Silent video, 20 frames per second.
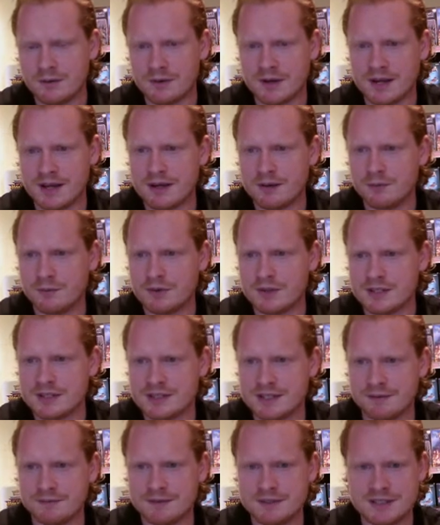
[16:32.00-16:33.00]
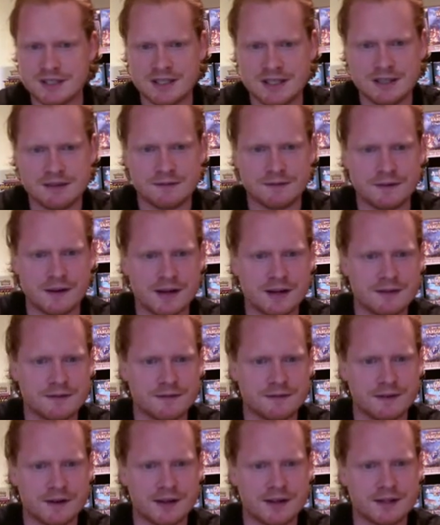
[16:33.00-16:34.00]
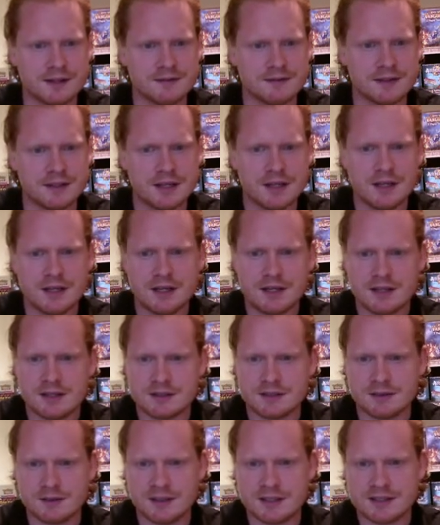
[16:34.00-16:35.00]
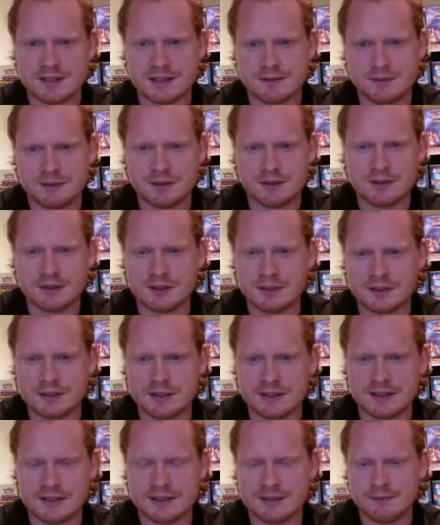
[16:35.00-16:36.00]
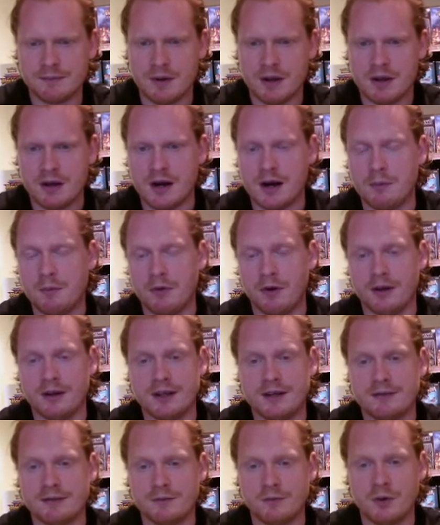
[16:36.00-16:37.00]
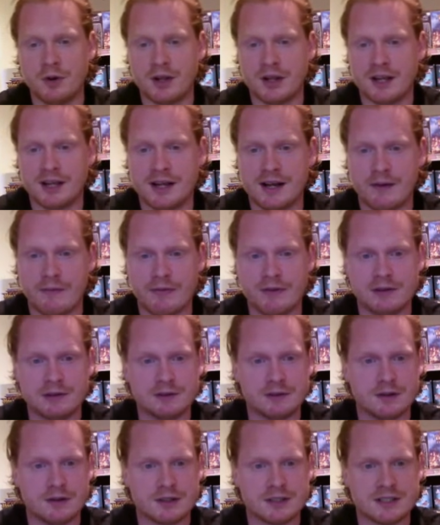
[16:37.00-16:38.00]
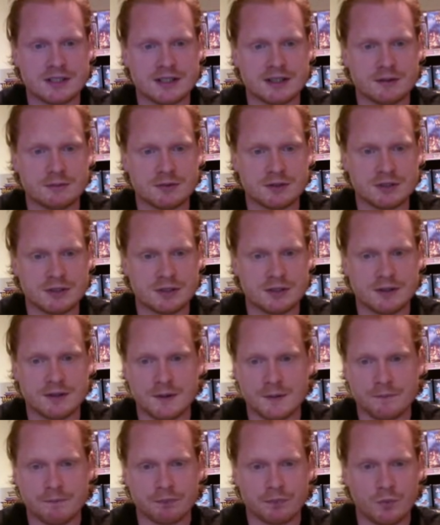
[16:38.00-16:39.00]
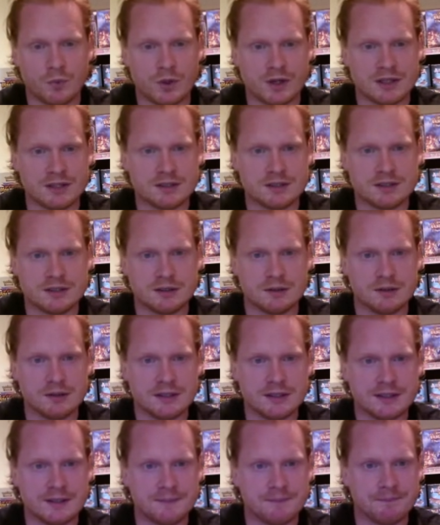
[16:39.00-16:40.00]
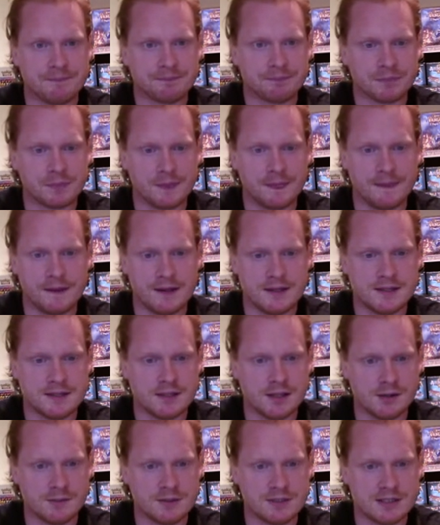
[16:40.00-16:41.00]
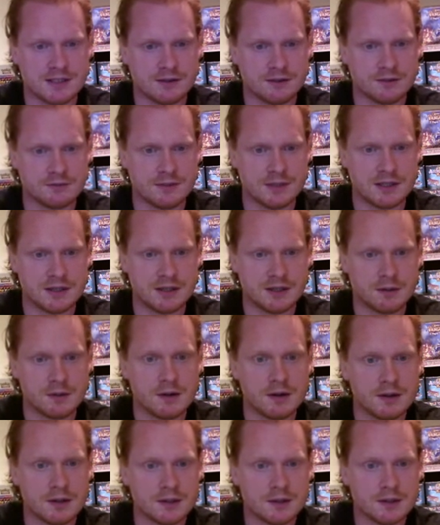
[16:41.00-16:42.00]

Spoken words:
Okay, and we're at 1755. So let's have a look. I'm not even working out the unlocks here. I'm just going to wait until Easy Army tells me no.